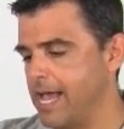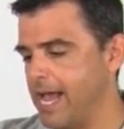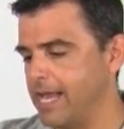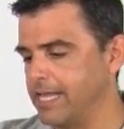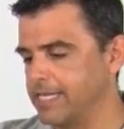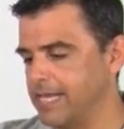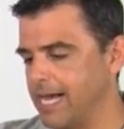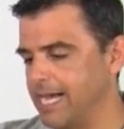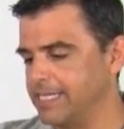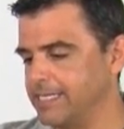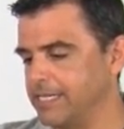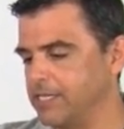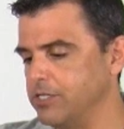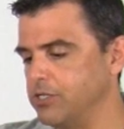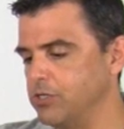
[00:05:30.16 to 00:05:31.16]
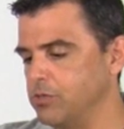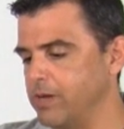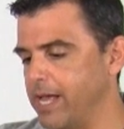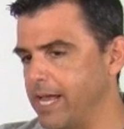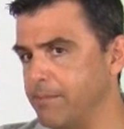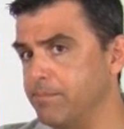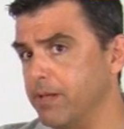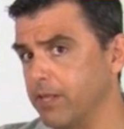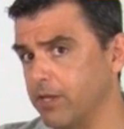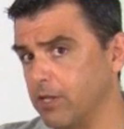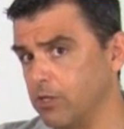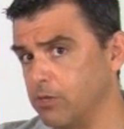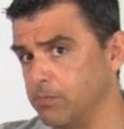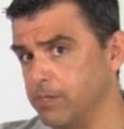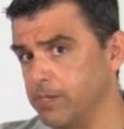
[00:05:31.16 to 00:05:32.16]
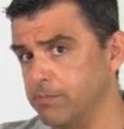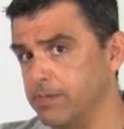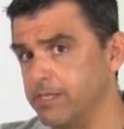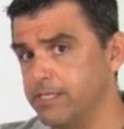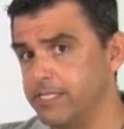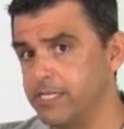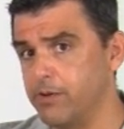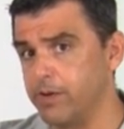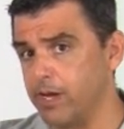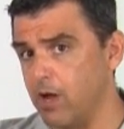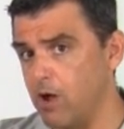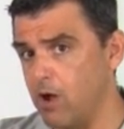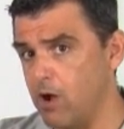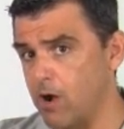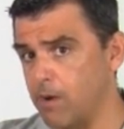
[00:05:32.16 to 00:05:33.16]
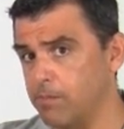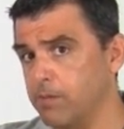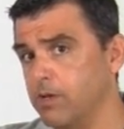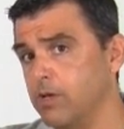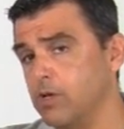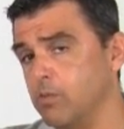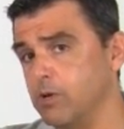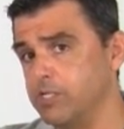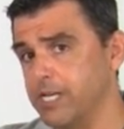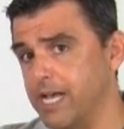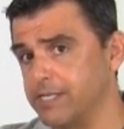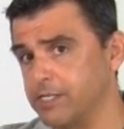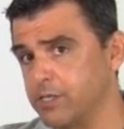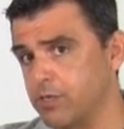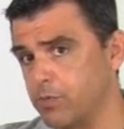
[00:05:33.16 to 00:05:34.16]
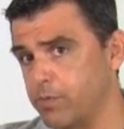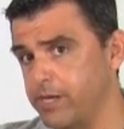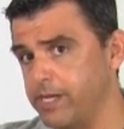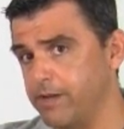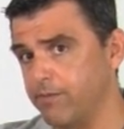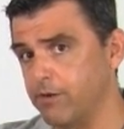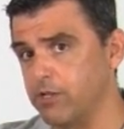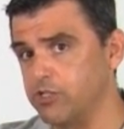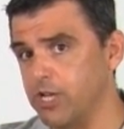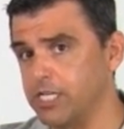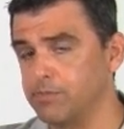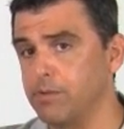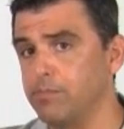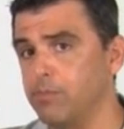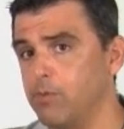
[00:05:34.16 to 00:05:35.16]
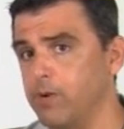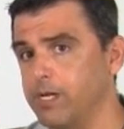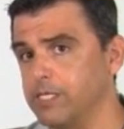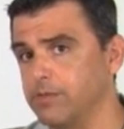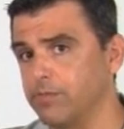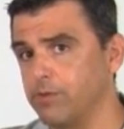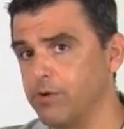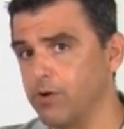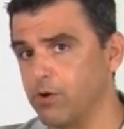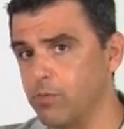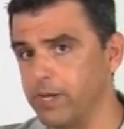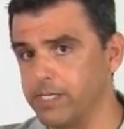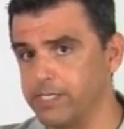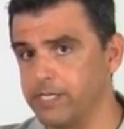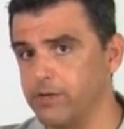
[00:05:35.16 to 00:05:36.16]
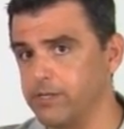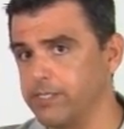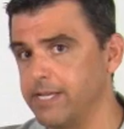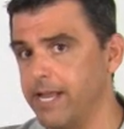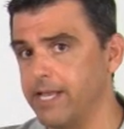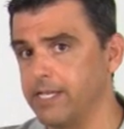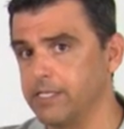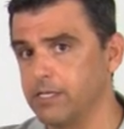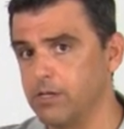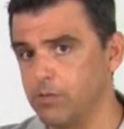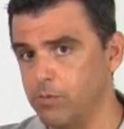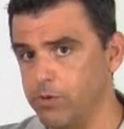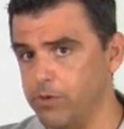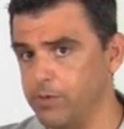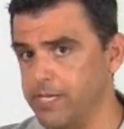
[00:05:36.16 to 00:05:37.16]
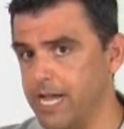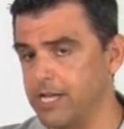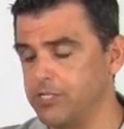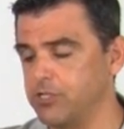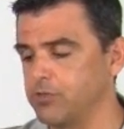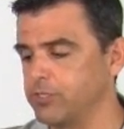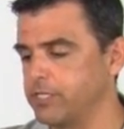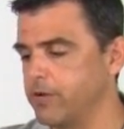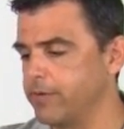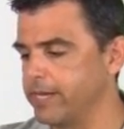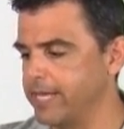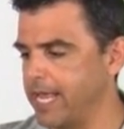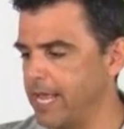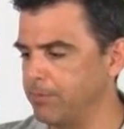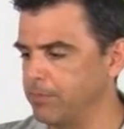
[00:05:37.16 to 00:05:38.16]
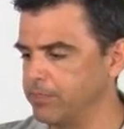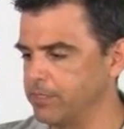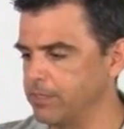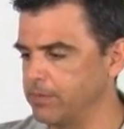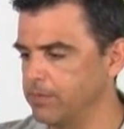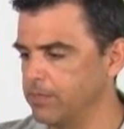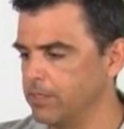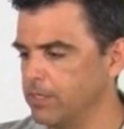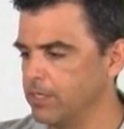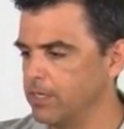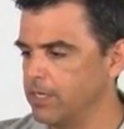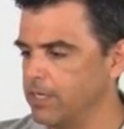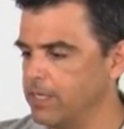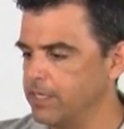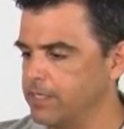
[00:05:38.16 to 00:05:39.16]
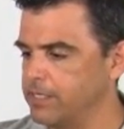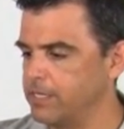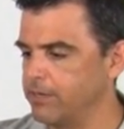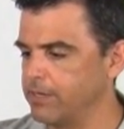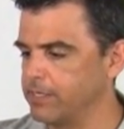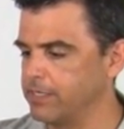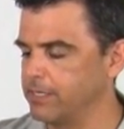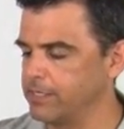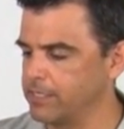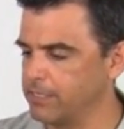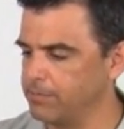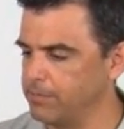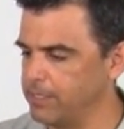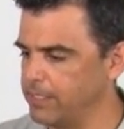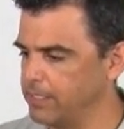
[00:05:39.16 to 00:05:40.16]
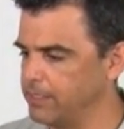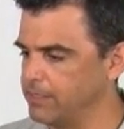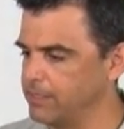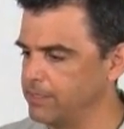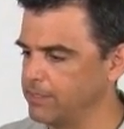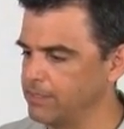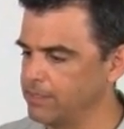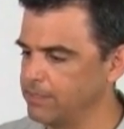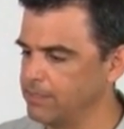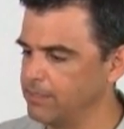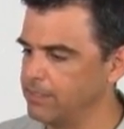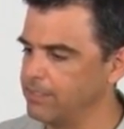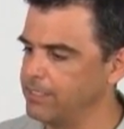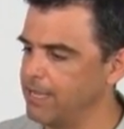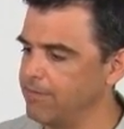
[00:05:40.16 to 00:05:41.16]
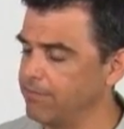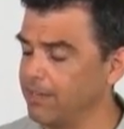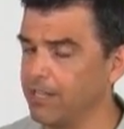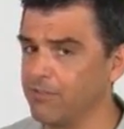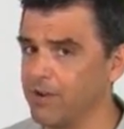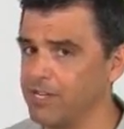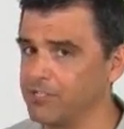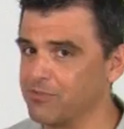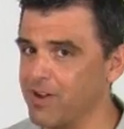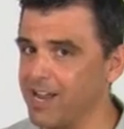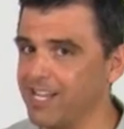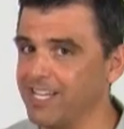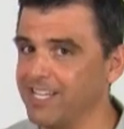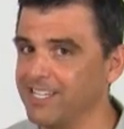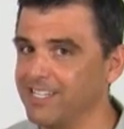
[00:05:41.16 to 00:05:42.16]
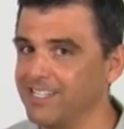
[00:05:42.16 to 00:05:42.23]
and it ties into a billet aluminum steering arm, which has 3 different adjustment points for your quick steer settings where you attach your steering cable to. The steering system is definitely race ready.